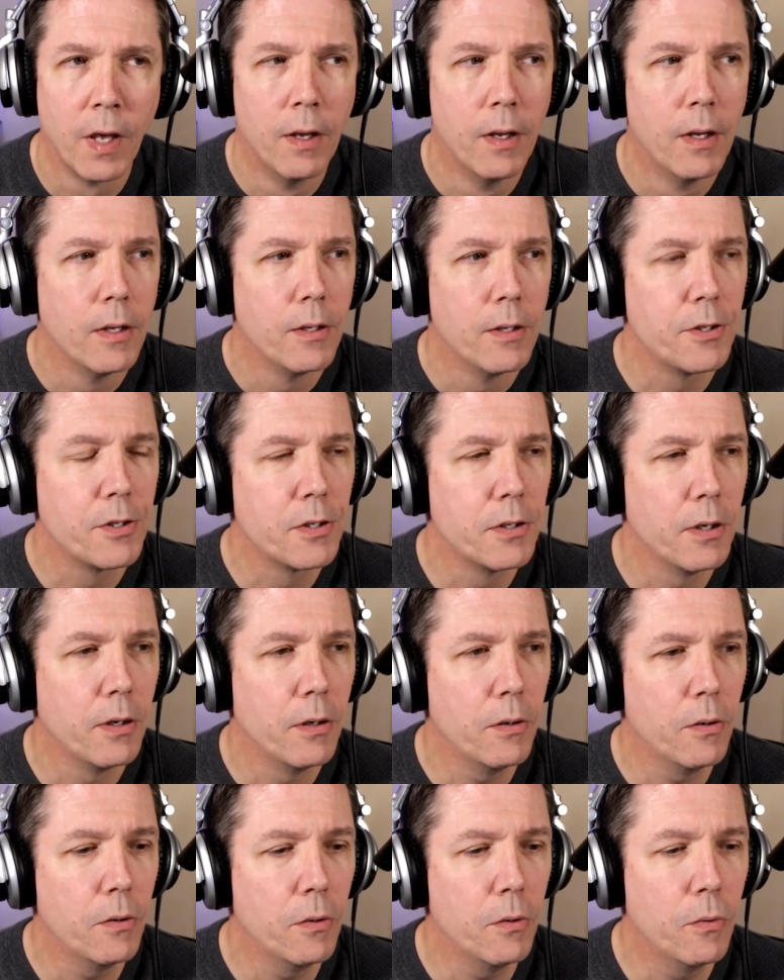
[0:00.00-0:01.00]

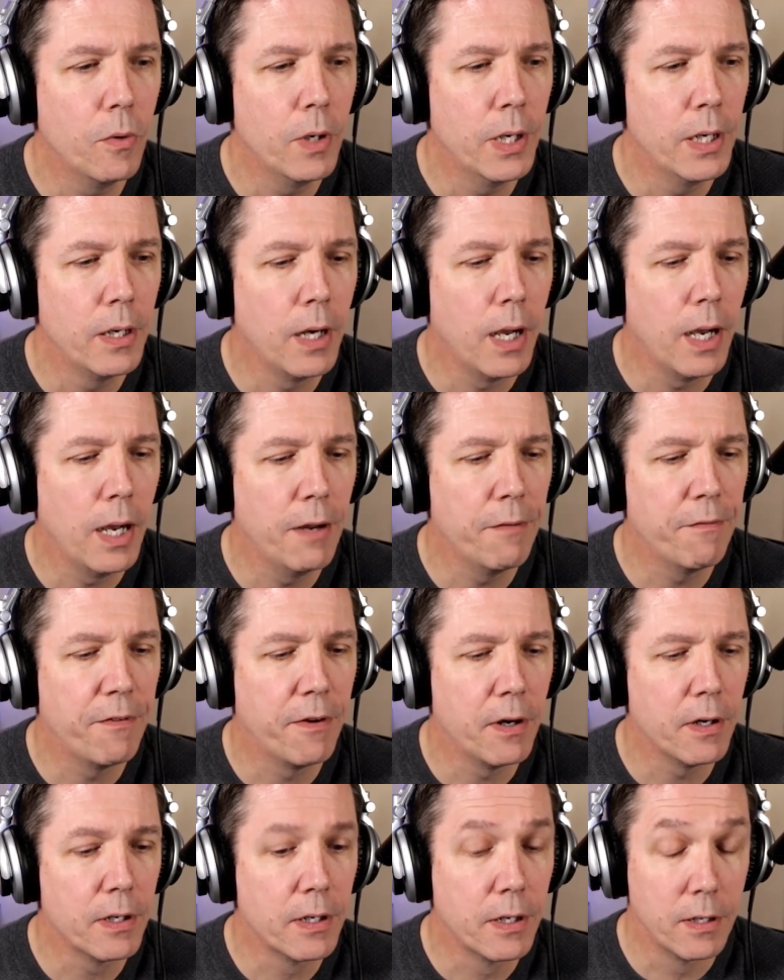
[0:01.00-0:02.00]
So, when I've
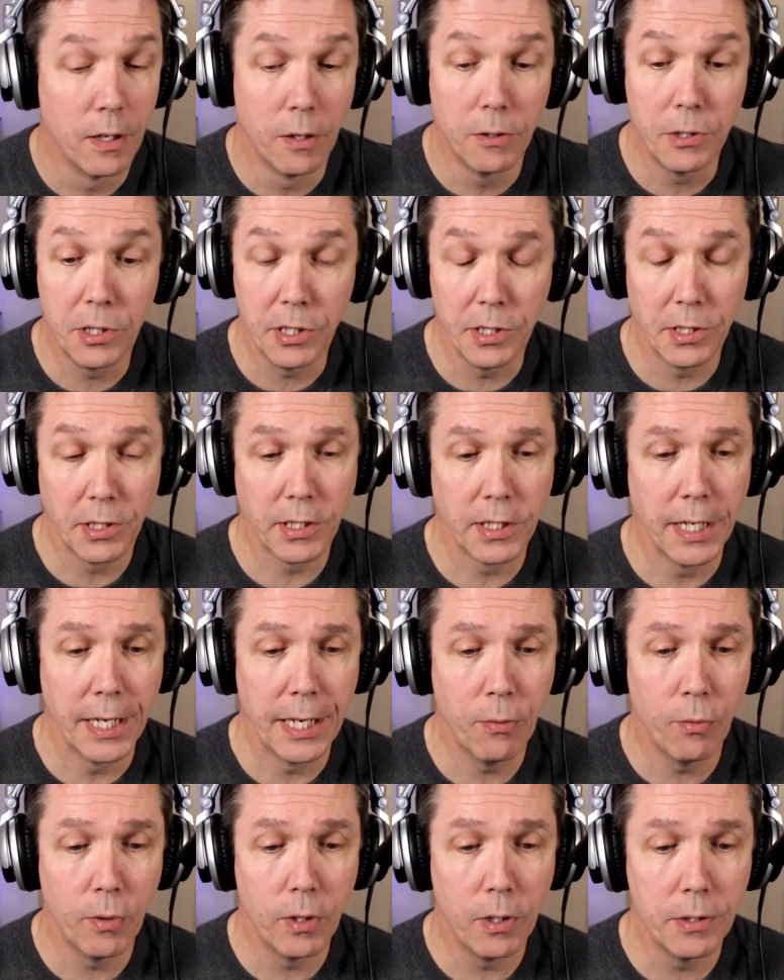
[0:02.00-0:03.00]
heard coaches say,
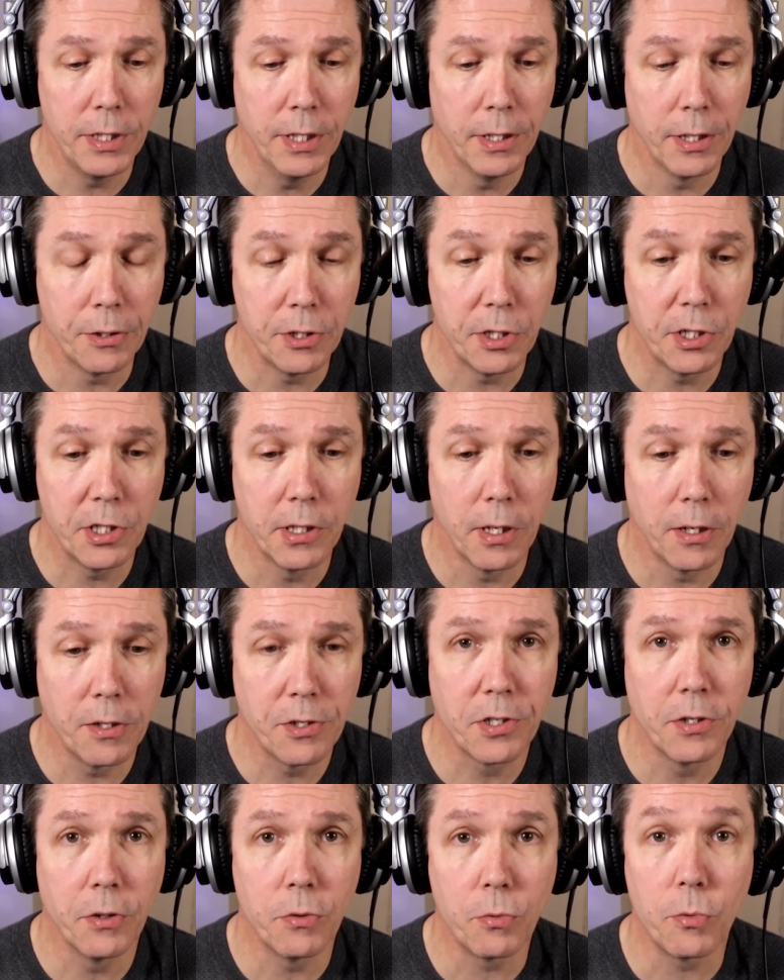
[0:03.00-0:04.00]
well, you know, you should
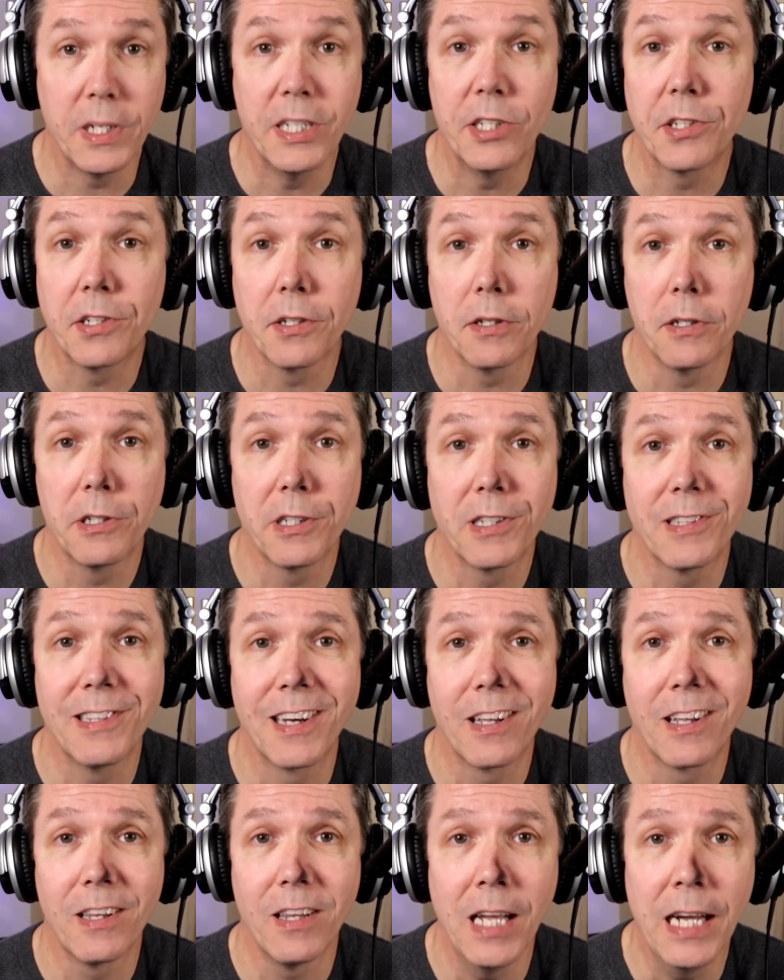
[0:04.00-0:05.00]
also research the
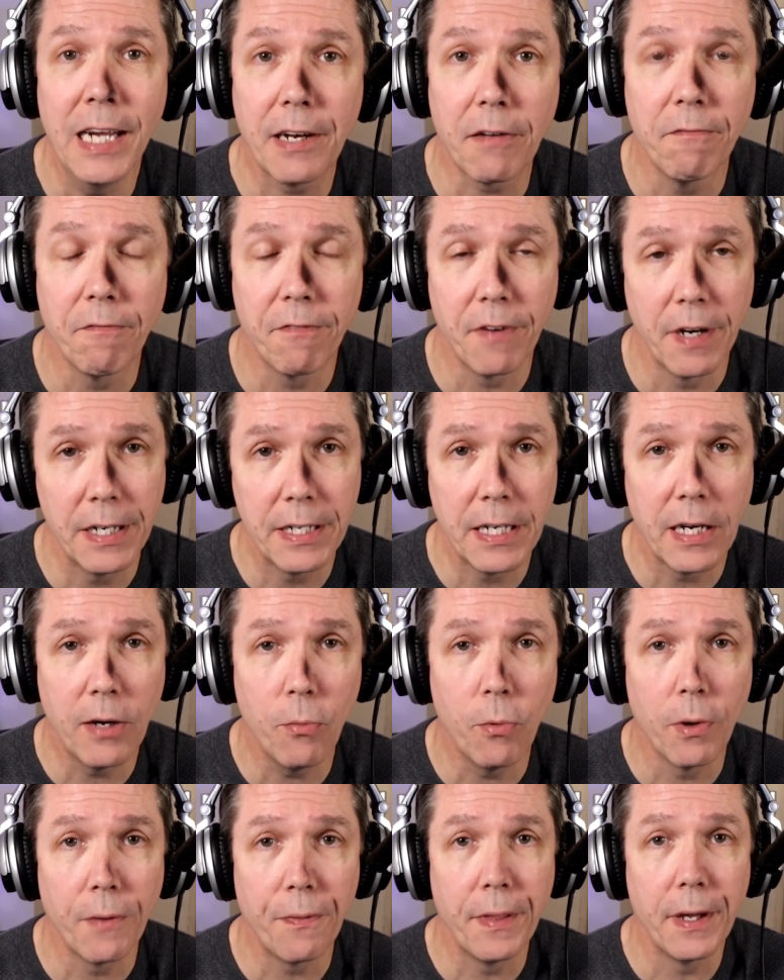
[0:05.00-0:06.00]
client and find out
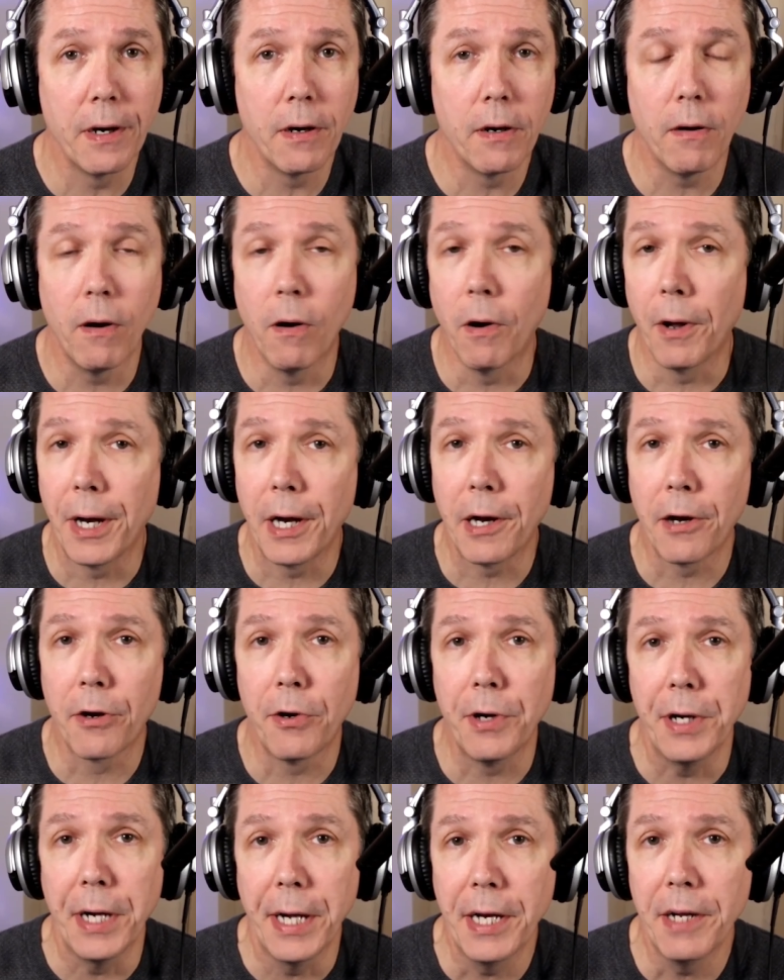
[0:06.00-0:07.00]
what their on air
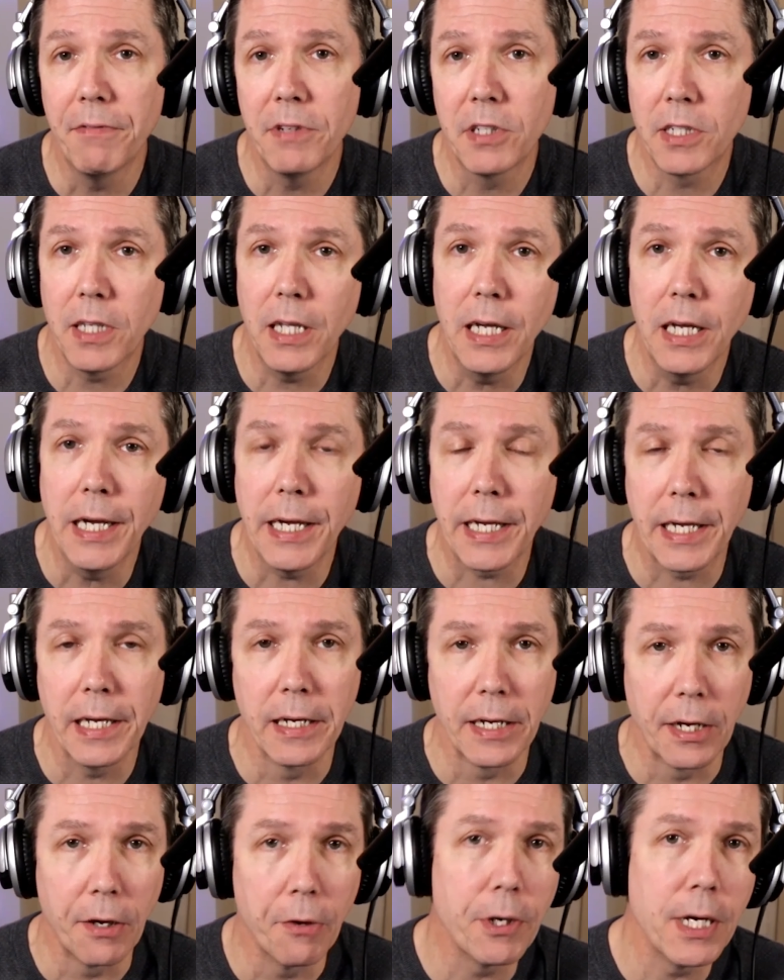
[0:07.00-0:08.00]
creative is like and
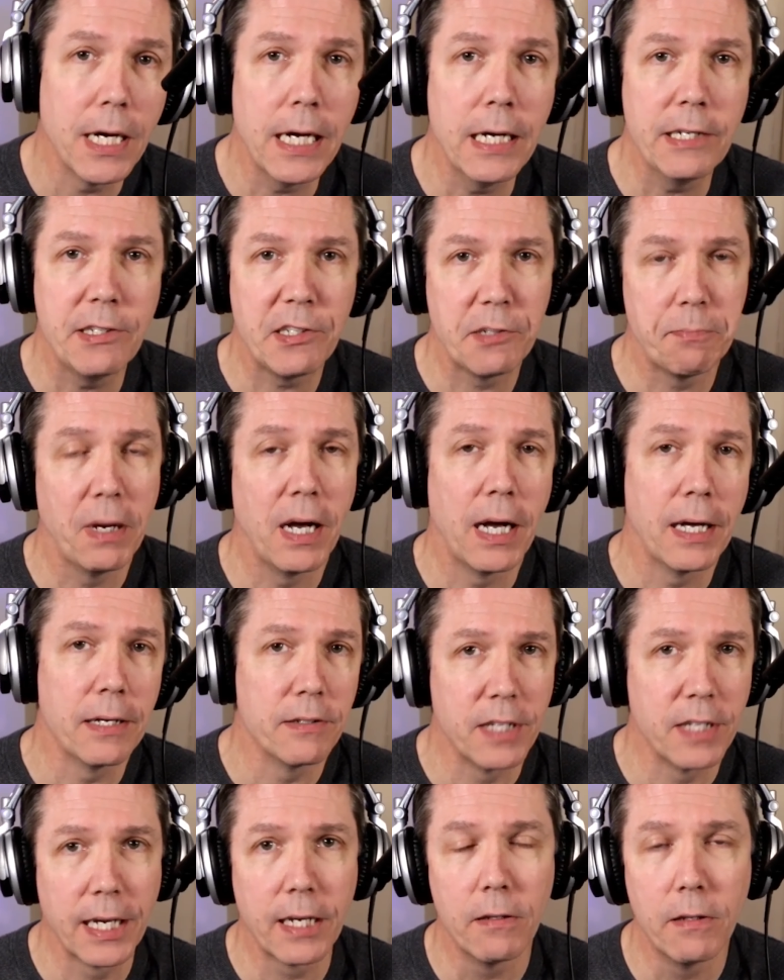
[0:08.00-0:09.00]
go to iSpot and
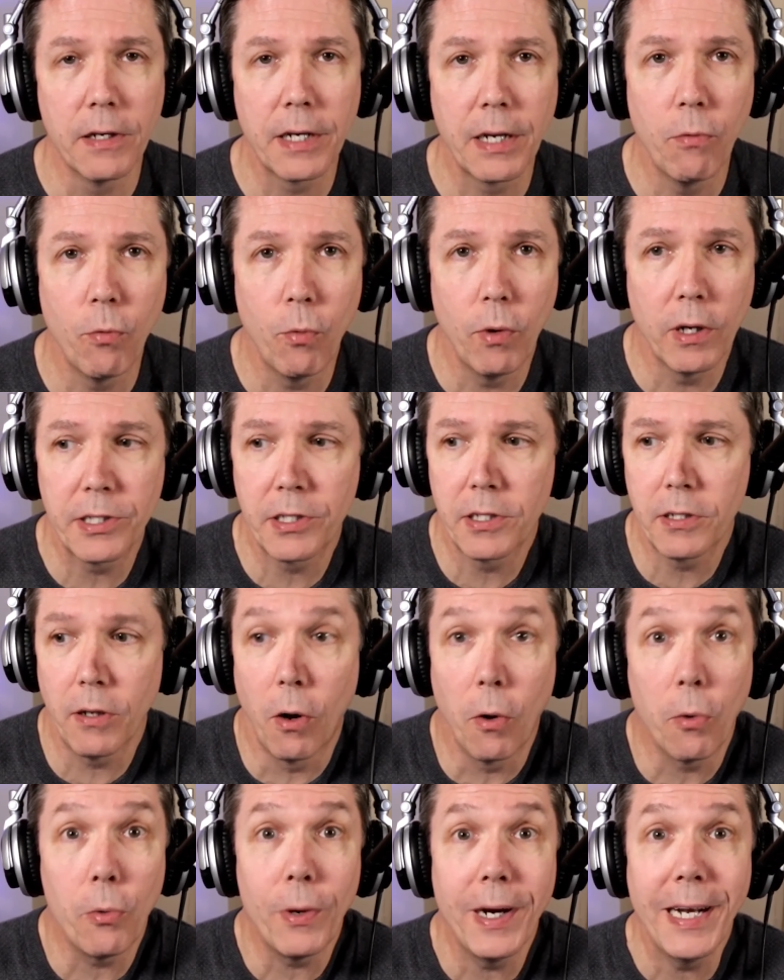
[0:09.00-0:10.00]
take a look at what's
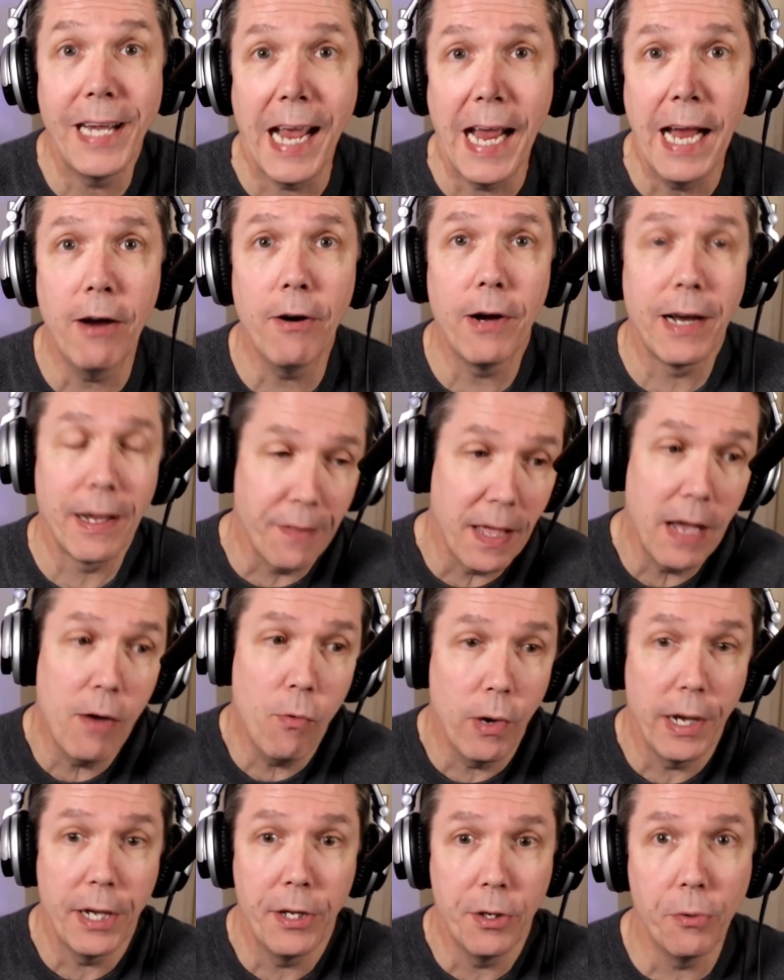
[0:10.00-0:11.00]
already airing. That
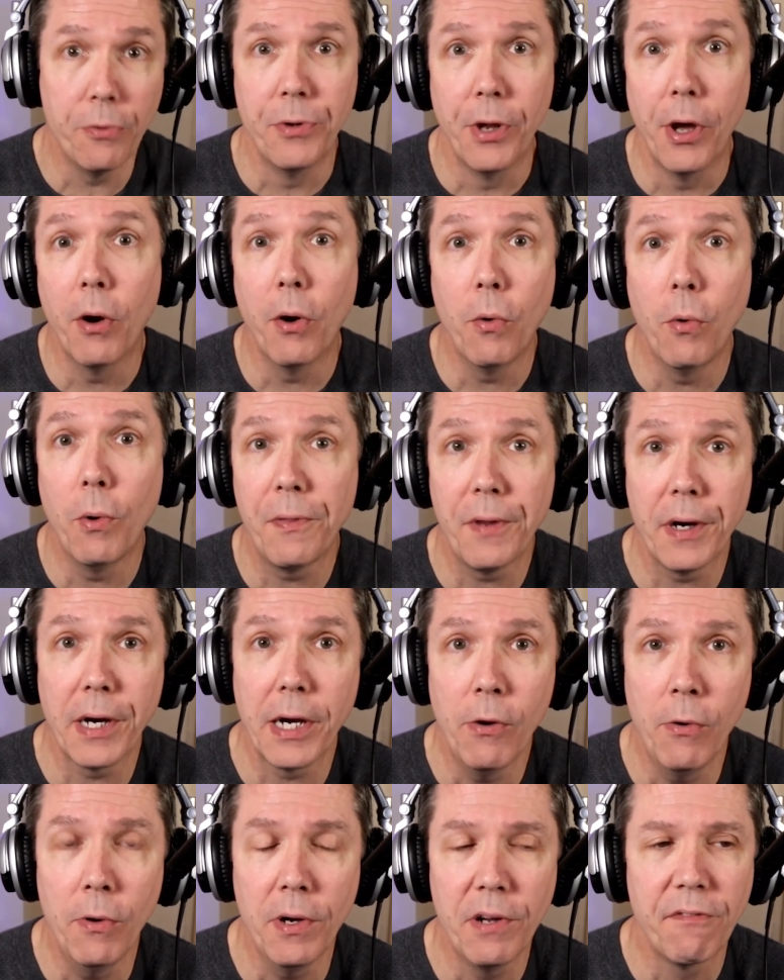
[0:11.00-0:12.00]
way you'll know what they're
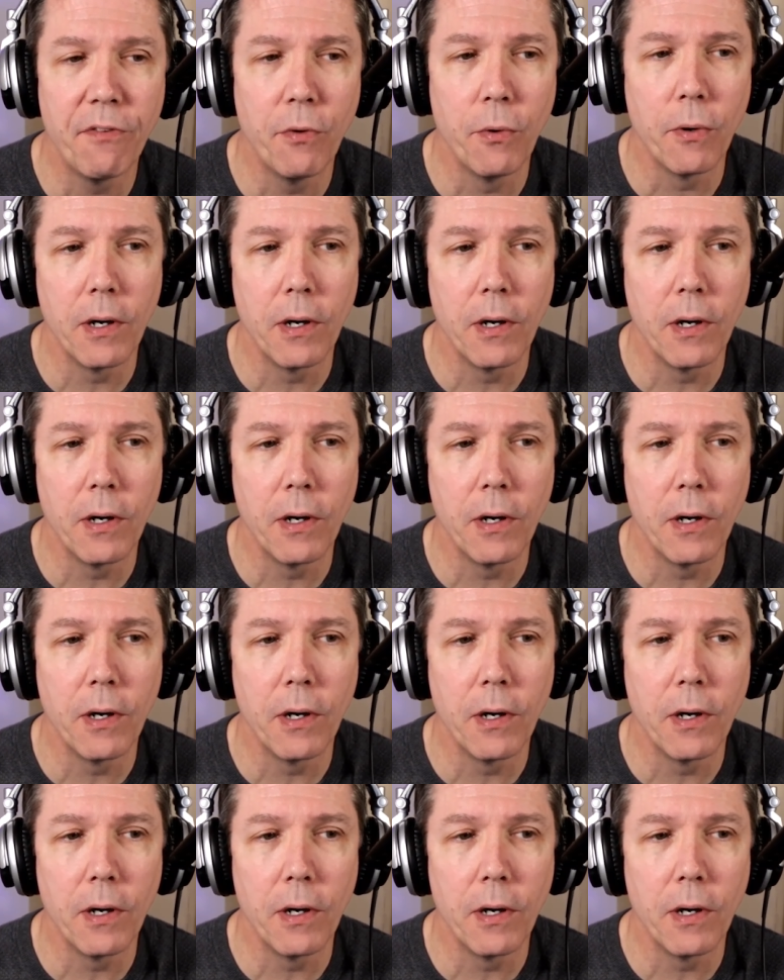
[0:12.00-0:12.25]
going for.